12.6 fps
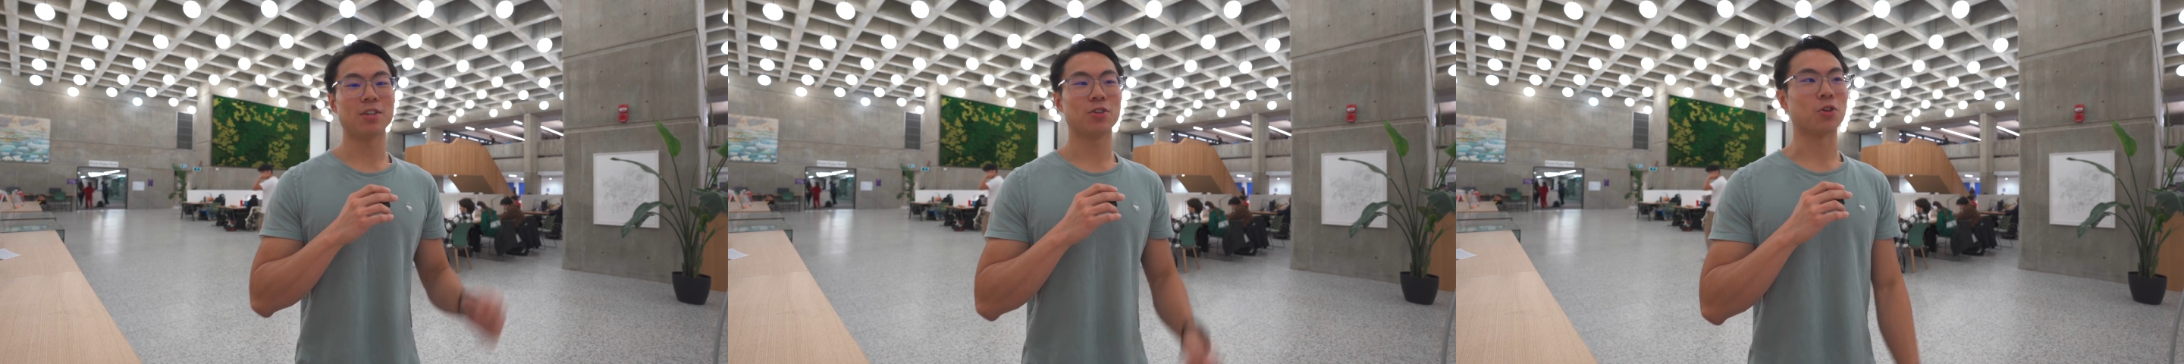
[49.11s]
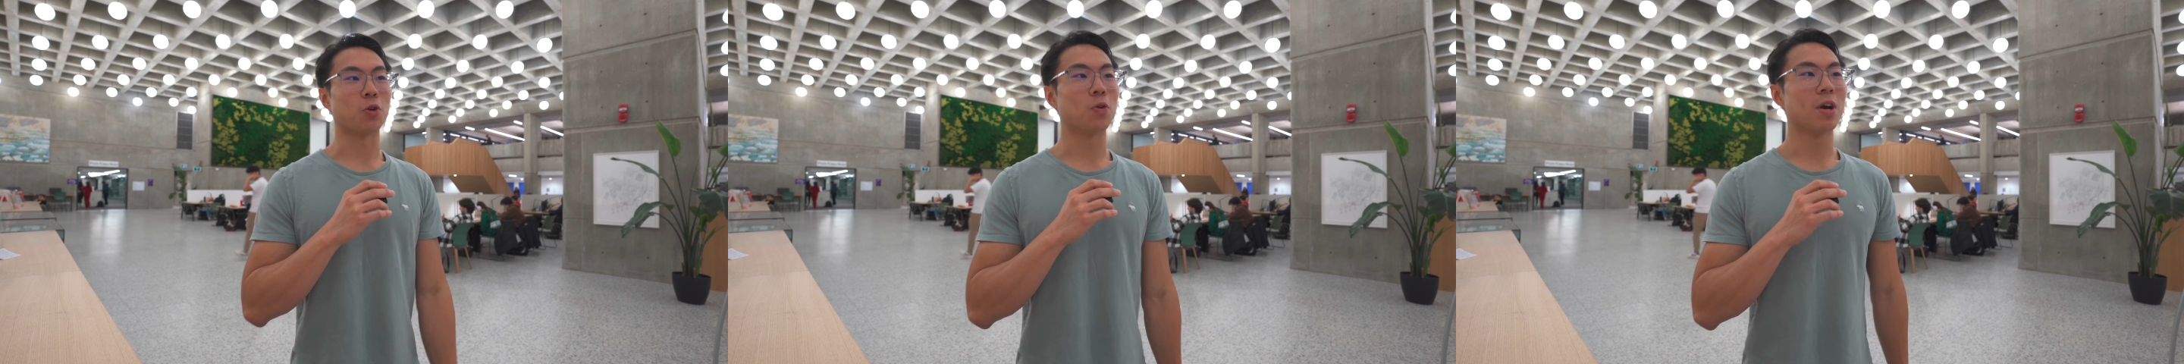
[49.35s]

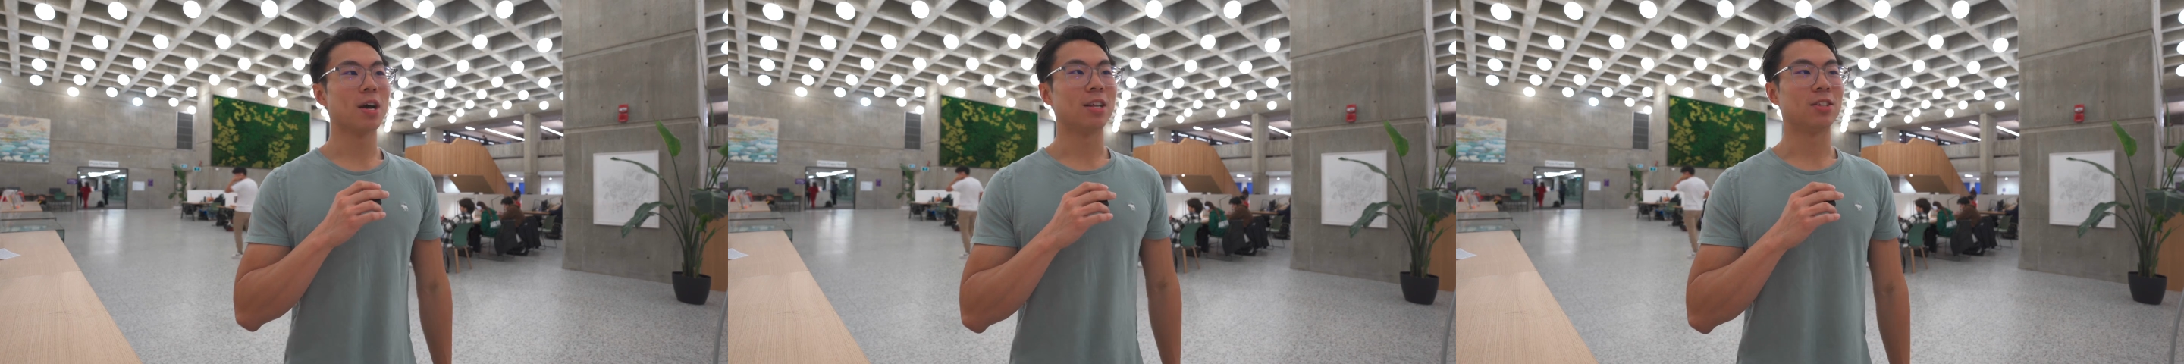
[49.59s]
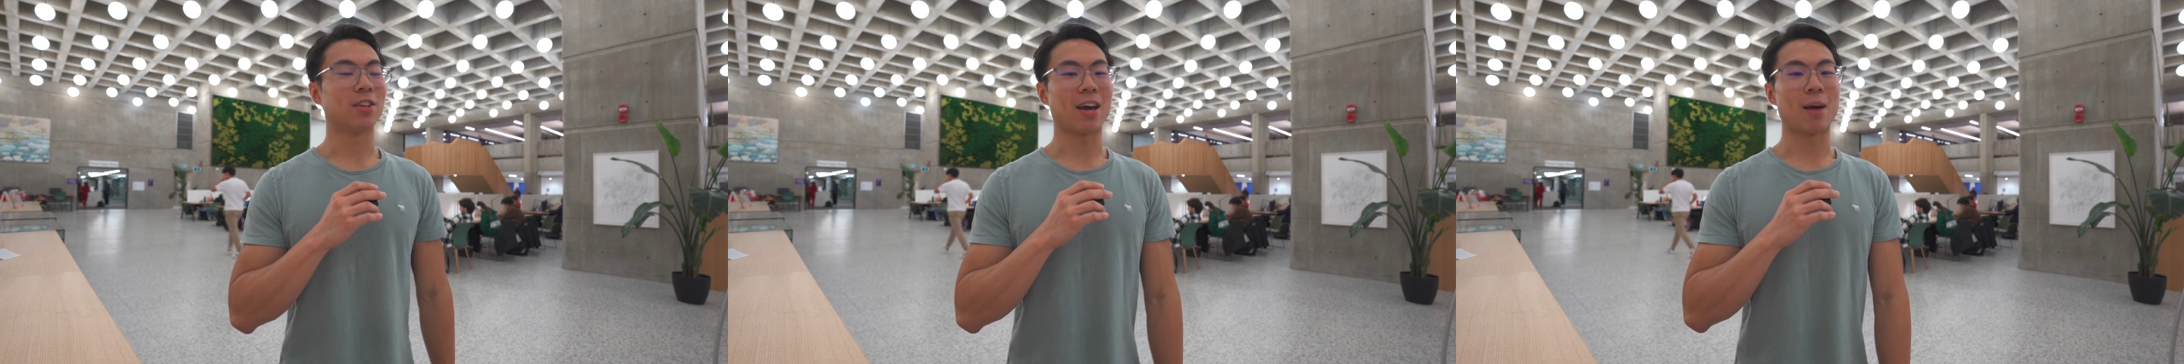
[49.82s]
So
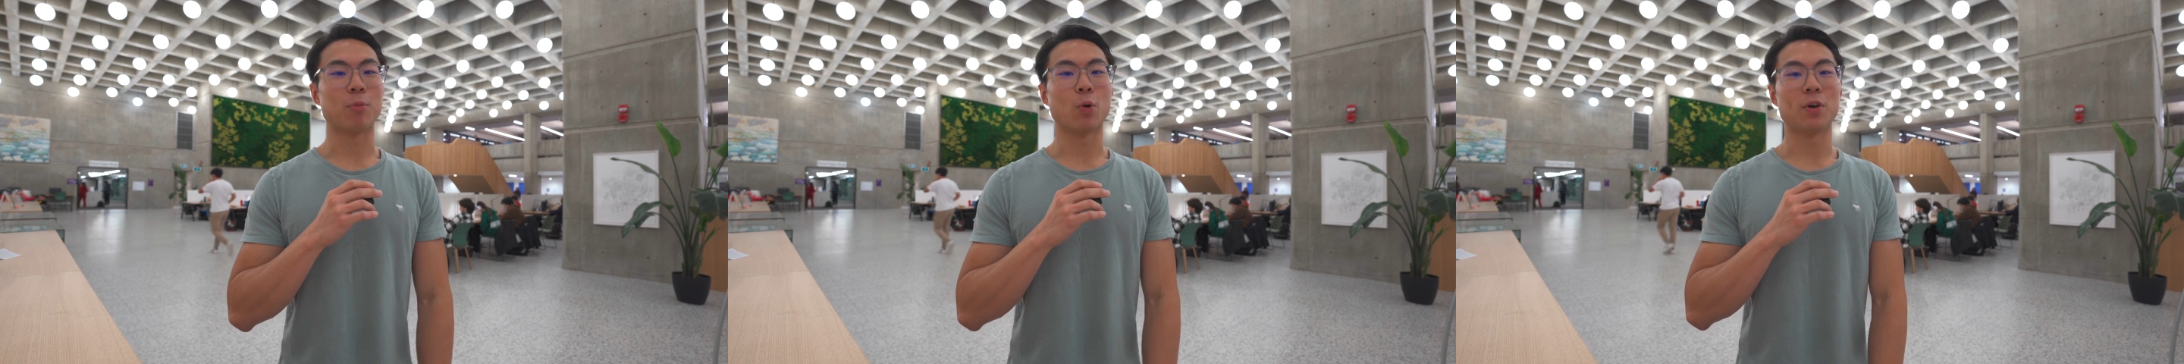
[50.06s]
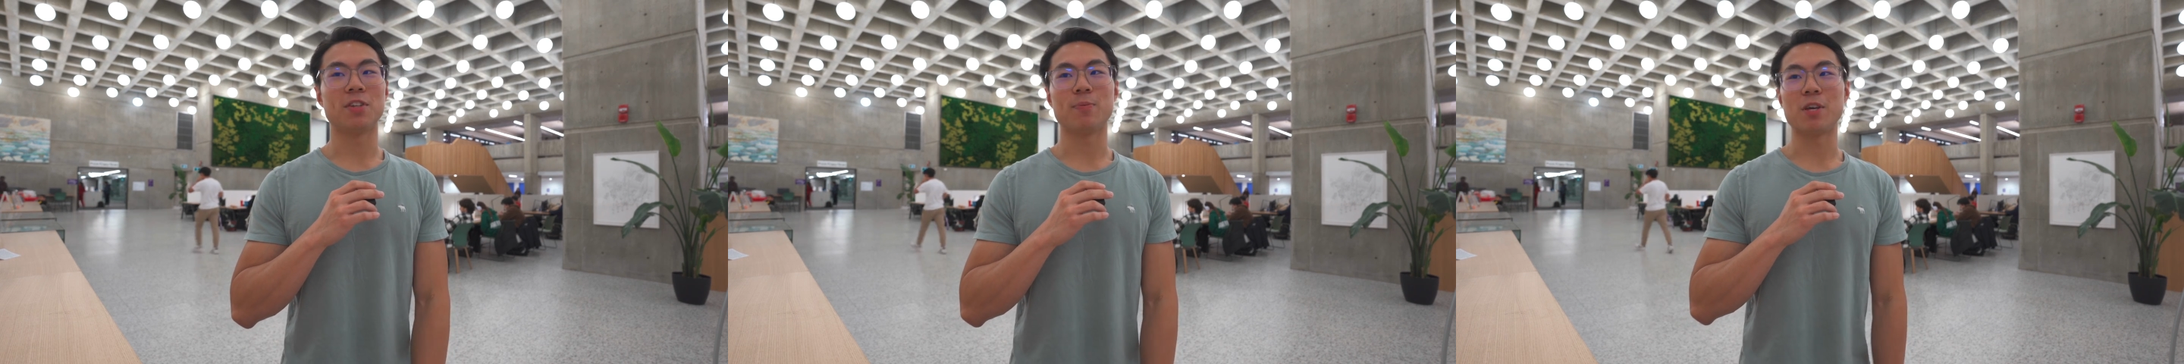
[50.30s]
today I'm
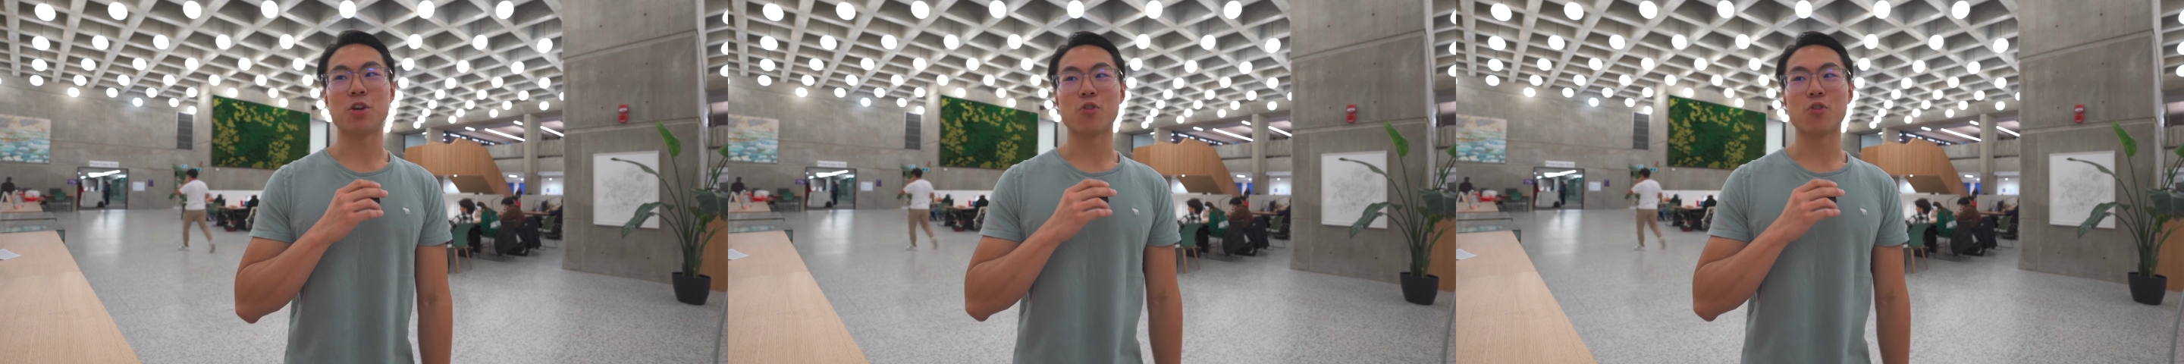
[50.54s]
going to be